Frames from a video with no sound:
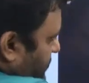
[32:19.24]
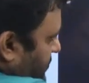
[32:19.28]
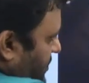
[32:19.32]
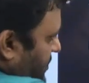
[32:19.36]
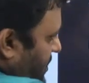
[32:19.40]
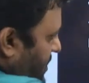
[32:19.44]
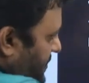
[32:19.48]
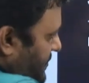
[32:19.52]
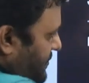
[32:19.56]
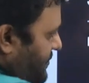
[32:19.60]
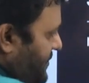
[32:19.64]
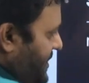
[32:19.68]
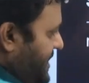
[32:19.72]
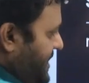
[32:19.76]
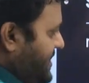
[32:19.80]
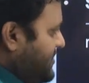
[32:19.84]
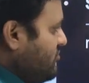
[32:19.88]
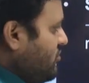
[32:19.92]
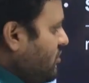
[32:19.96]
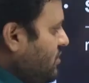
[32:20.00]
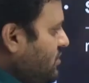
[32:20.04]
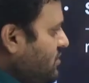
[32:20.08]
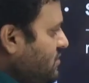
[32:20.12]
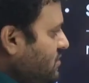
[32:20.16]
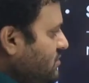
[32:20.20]
based
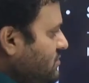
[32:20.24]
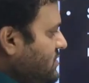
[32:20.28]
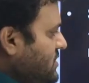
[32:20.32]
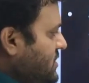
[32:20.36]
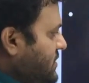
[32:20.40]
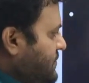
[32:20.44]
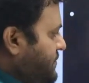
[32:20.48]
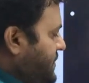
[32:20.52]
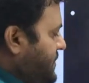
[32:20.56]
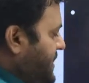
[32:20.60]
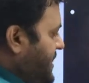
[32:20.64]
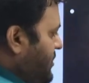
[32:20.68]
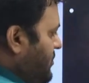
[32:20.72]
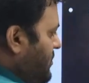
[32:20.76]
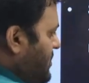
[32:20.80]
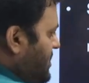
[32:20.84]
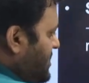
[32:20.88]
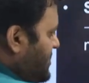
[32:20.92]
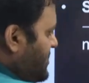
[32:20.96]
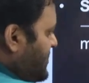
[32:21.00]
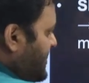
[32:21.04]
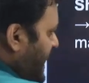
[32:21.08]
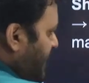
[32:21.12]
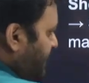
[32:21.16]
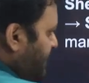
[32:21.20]
on the particular
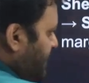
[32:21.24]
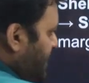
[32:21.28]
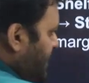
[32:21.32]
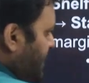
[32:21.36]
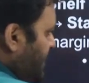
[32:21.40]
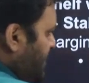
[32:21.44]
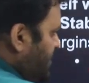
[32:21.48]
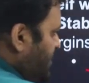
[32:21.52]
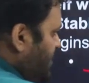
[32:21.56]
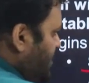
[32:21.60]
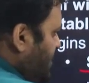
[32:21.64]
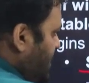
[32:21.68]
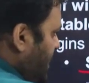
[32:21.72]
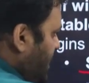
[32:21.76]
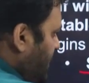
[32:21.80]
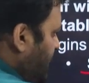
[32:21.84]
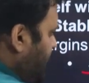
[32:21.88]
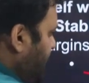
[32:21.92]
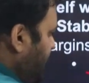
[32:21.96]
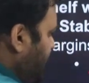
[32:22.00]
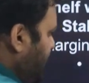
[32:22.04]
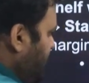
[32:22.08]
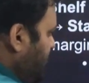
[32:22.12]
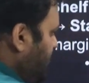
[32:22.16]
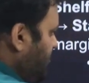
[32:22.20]
Siberian shelf.
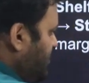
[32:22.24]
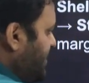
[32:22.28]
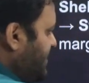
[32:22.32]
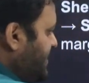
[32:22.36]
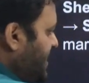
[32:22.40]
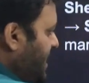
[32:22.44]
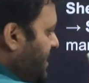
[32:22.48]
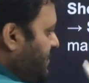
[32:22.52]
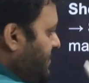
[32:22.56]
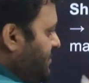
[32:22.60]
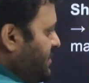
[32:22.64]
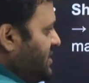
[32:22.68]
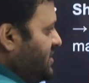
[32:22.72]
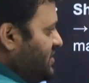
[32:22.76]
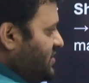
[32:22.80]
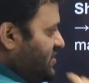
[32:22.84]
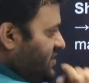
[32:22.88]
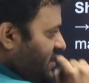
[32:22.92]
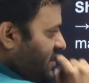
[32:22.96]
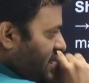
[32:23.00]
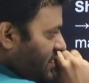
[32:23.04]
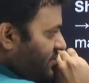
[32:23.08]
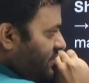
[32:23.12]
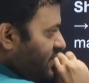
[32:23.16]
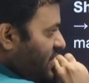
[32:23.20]
If you see Siberian
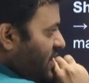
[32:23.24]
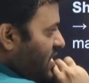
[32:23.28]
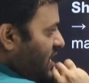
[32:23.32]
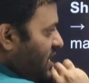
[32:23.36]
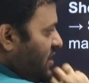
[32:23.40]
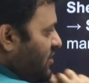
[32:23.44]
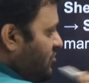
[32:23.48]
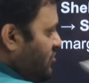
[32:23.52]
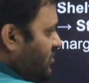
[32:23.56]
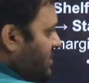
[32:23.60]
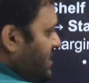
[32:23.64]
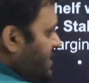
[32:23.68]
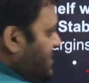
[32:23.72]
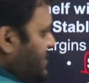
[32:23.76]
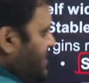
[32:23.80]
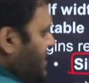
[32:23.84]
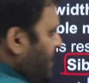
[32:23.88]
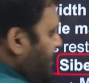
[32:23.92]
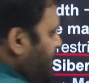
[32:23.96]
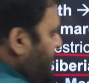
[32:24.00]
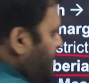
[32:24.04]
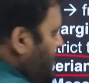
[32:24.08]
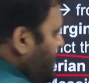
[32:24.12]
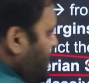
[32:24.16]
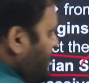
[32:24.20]
shelf, so the
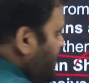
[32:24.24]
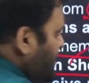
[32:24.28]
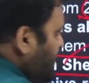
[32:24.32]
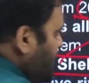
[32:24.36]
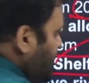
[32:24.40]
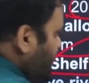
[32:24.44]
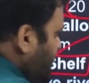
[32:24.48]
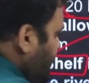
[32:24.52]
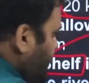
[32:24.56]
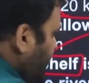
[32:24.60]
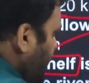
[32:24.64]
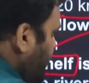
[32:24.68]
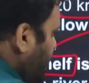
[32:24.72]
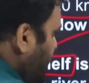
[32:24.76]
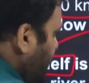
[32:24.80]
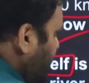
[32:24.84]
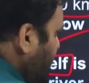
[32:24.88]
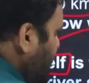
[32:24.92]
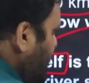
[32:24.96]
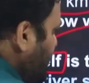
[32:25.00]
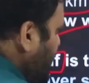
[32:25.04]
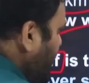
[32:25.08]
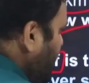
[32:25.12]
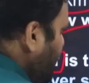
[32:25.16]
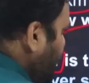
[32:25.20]
Siberian
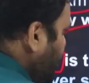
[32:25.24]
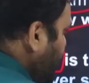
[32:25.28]
shelf is